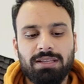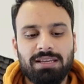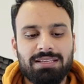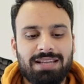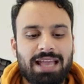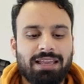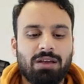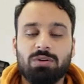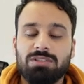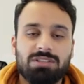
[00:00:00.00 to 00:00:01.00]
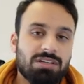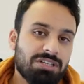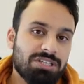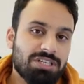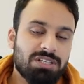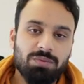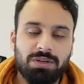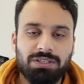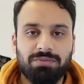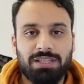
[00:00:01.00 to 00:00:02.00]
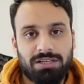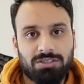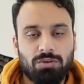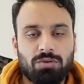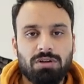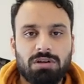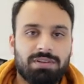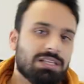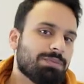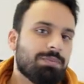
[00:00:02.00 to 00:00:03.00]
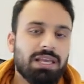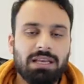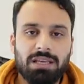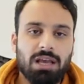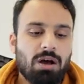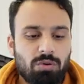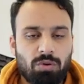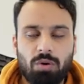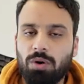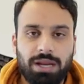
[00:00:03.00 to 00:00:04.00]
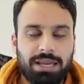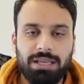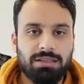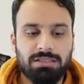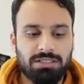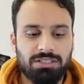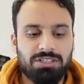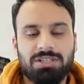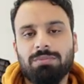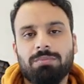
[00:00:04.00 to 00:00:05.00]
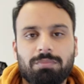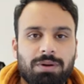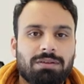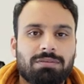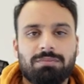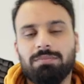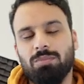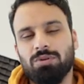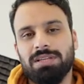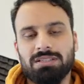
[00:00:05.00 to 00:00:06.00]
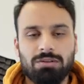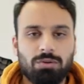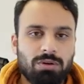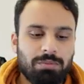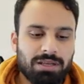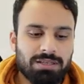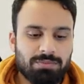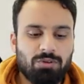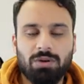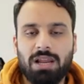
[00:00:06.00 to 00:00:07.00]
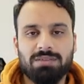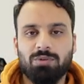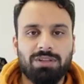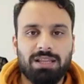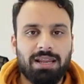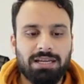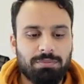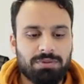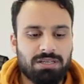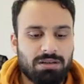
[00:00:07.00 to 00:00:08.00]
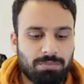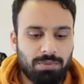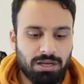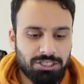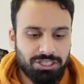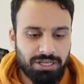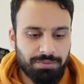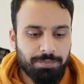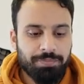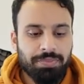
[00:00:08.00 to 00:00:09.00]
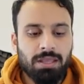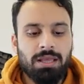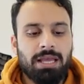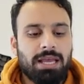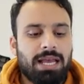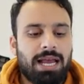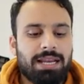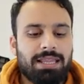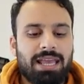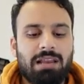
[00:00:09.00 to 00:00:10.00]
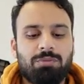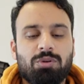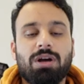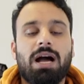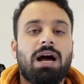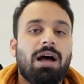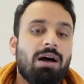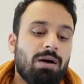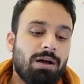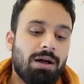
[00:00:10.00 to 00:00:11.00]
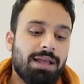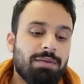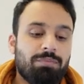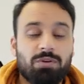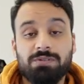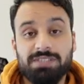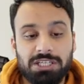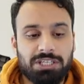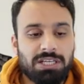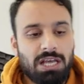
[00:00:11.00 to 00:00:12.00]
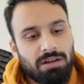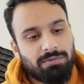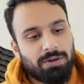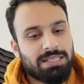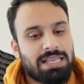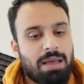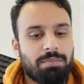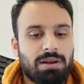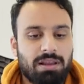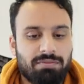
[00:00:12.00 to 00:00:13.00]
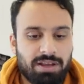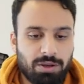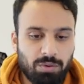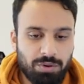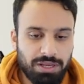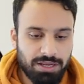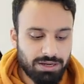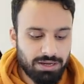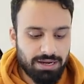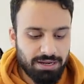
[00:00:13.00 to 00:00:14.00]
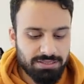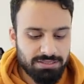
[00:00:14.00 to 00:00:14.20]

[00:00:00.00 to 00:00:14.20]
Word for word: increase ranking on search engines, with whether it's Google, whether it's Bing, Yahoo, or any other search engine, but mostly it's Google because Google has more than 90% market share. And they help to uh, uh, improve CTR. For example, if I go here and I